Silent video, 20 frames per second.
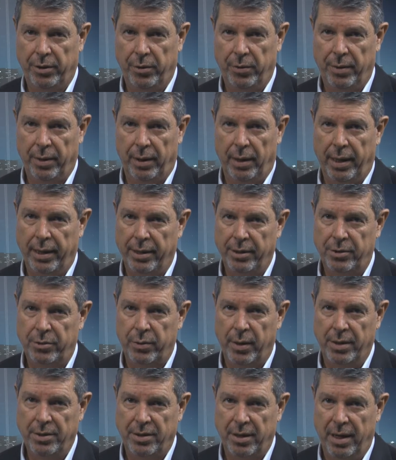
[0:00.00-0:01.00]
the latest
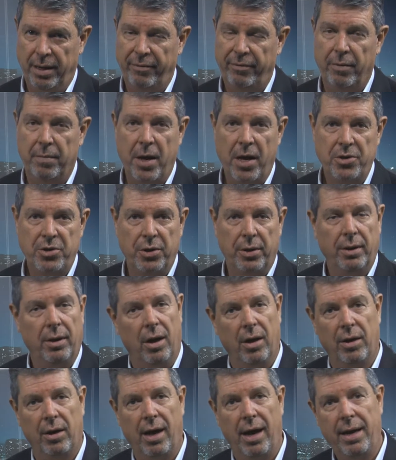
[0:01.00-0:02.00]
trends and information
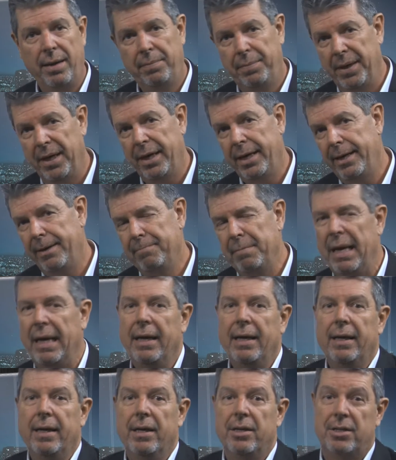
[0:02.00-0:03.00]
on IP,
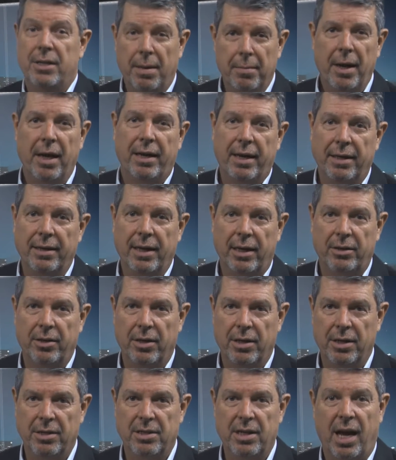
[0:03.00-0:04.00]

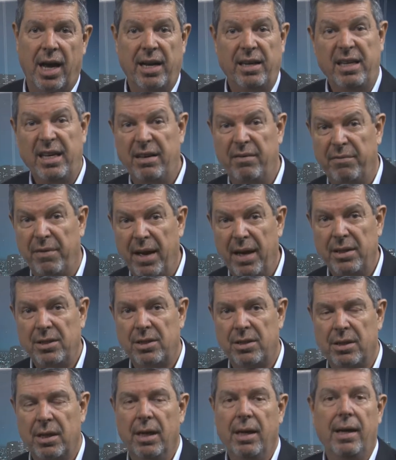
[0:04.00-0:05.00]
semiconductor design,
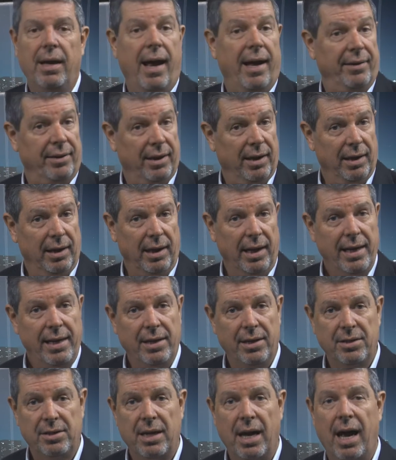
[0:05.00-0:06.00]
events, and the
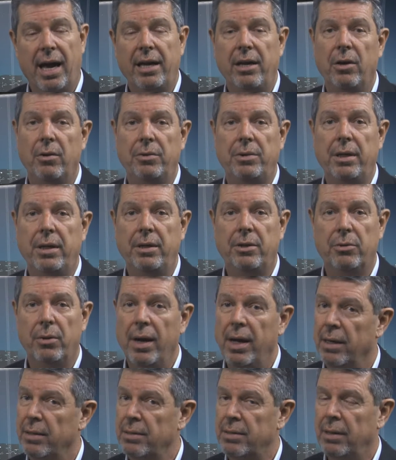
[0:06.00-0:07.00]
latest IoT
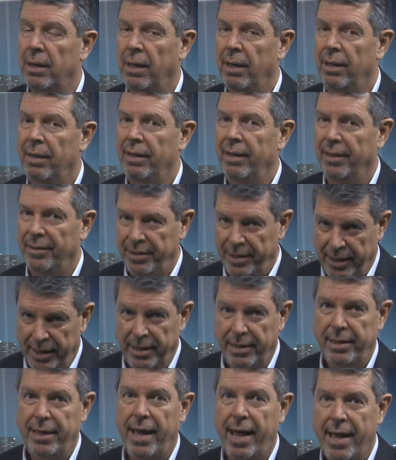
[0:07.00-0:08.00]
trends in the
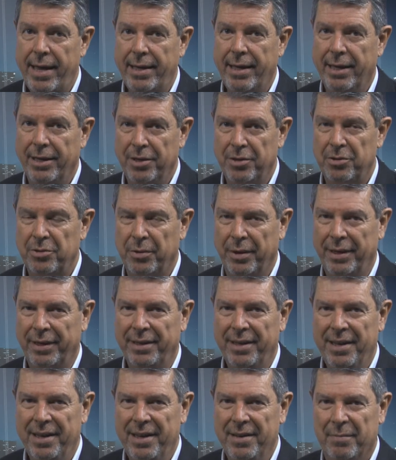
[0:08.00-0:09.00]
EDA industry.
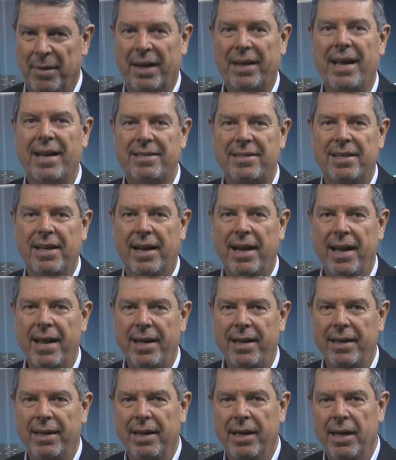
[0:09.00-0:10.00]
My guest
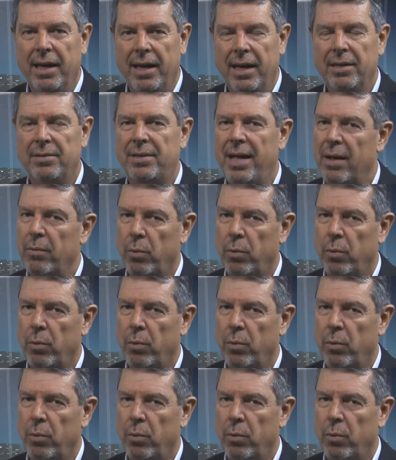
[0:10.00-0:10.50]
today is that